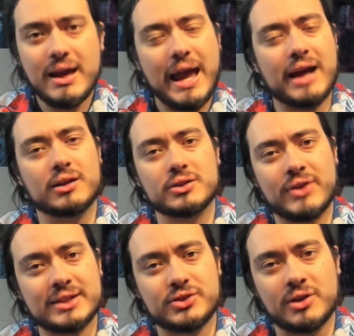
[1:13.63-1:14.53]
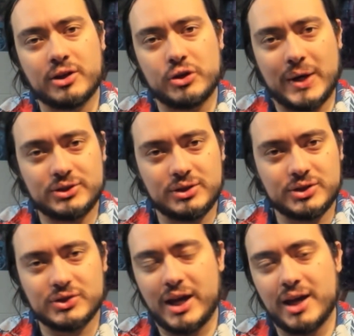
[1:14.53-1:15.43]
And under that scenario, you actually
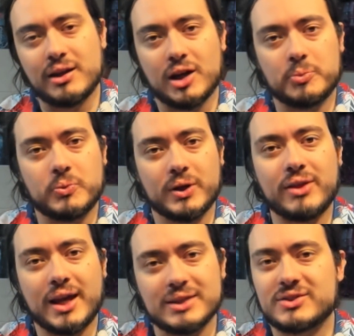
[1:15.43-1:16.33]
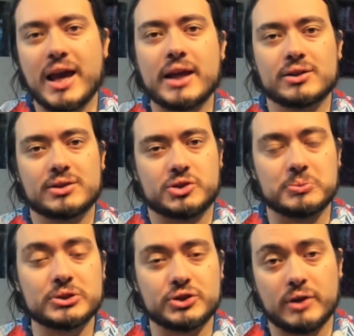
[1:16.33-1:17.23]
just end up with a standard
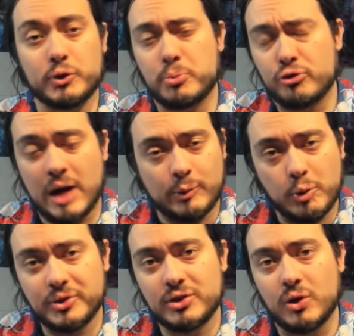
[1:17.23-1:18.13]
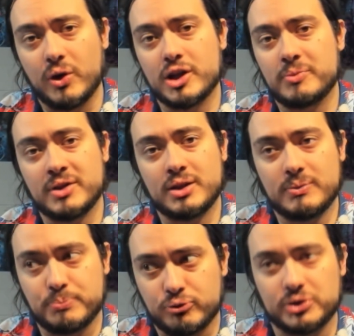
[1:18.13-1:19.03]
distribution of you're probably going to be
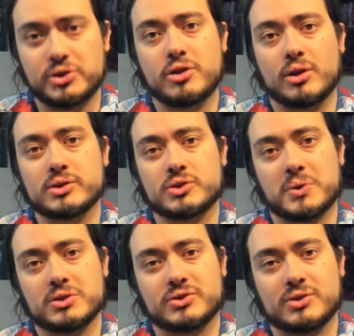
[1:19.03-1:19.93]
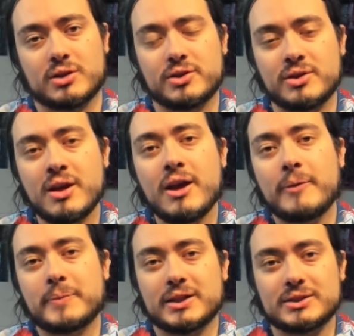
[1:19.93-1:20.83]
pretty close to where you started,
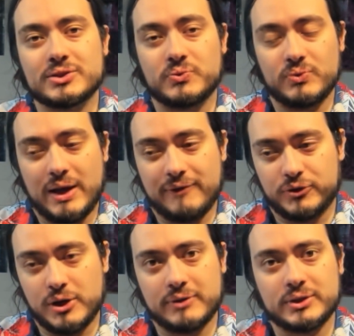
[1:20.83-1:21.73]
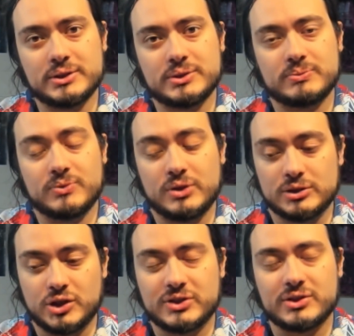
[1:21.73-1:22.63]
because for every, you're
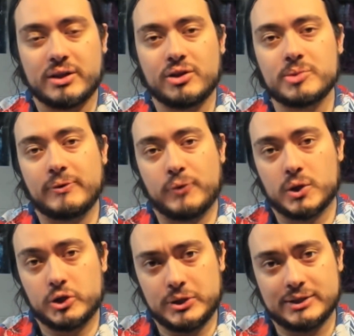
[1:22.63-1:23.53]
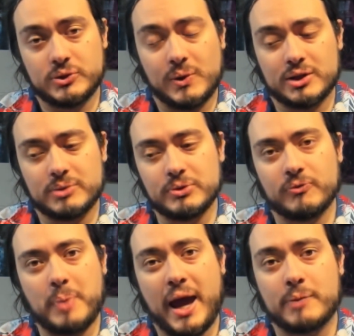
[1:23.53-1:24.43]
just as likely to move forward as you are to move
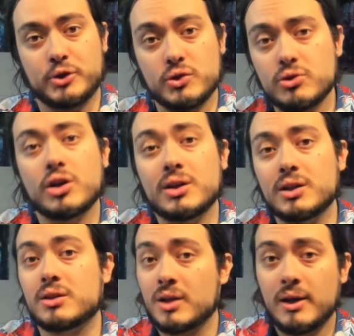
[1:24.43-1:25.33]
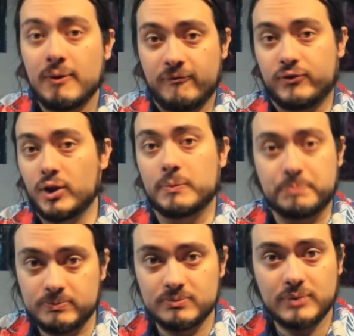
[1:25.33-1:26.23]
back. But you could flip
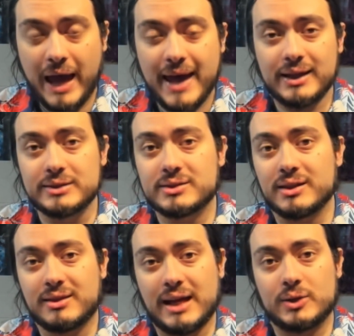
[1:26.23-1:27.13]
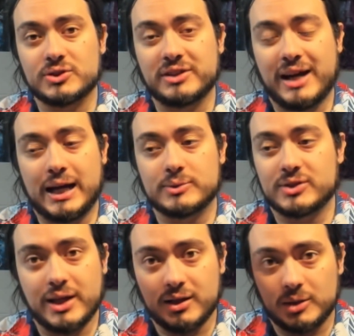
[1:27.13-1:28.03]
heads 1,000 times and
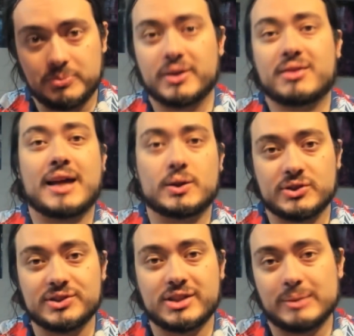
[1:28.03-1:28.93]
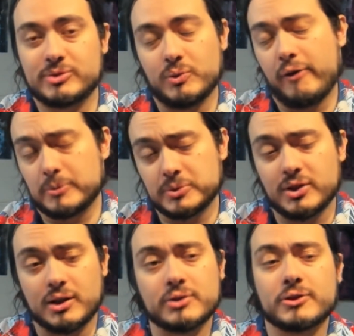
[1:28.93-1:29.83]
end up 1,000 steps away from
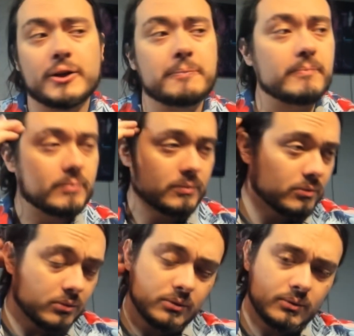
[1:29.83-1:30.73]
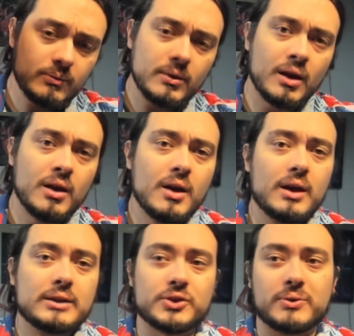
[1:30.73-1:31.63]
start, right?
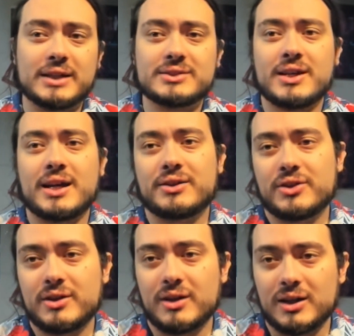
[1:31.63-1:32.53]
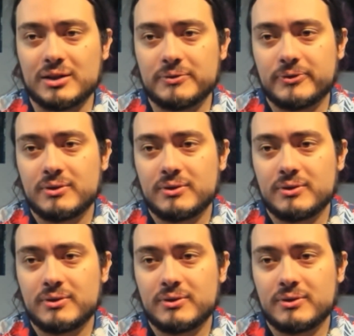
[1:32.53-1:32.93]
So that's the idea of